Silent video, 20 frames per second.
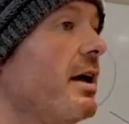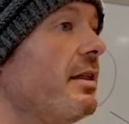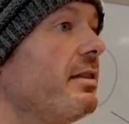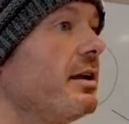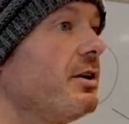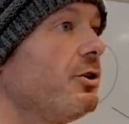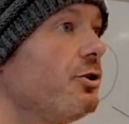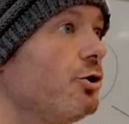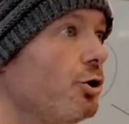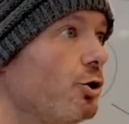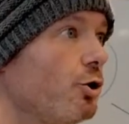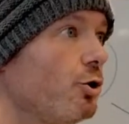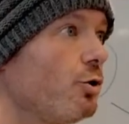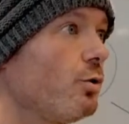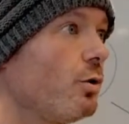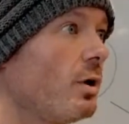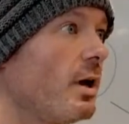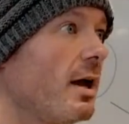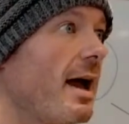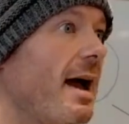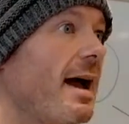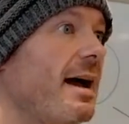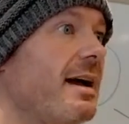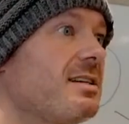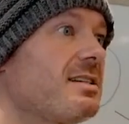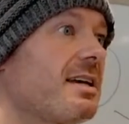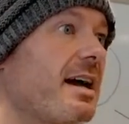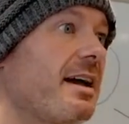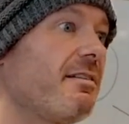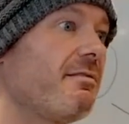then you
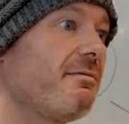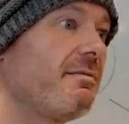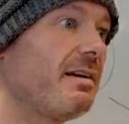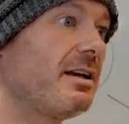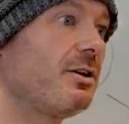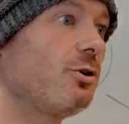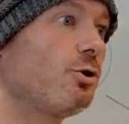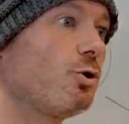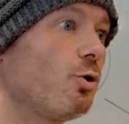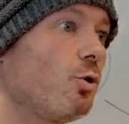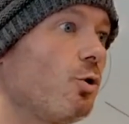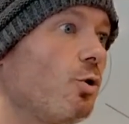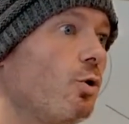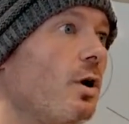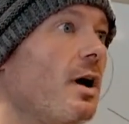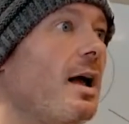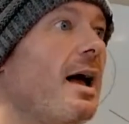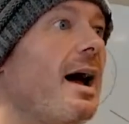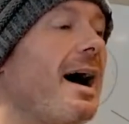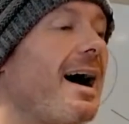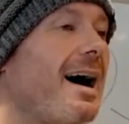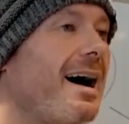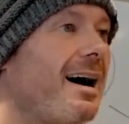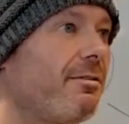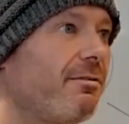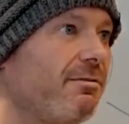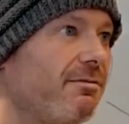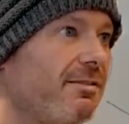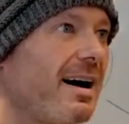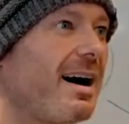as a vendor
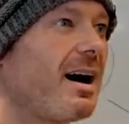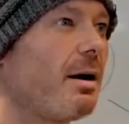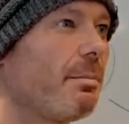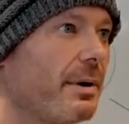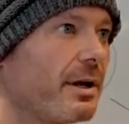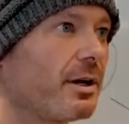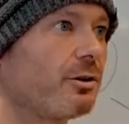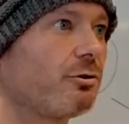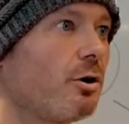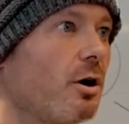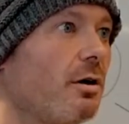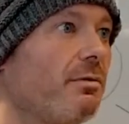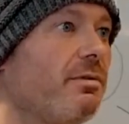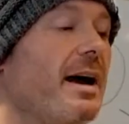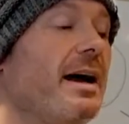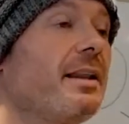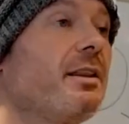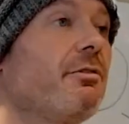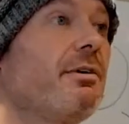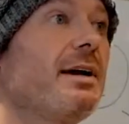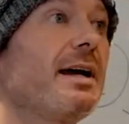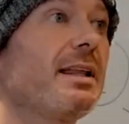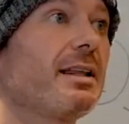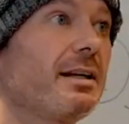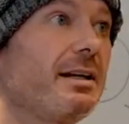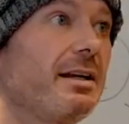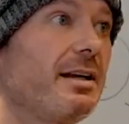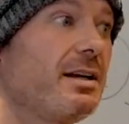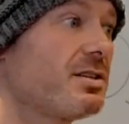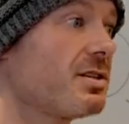are far better off. And the
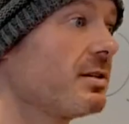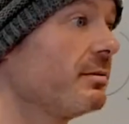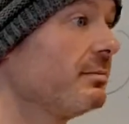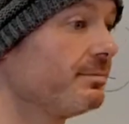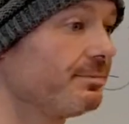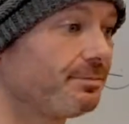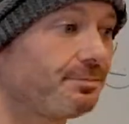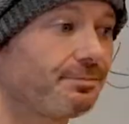reality is,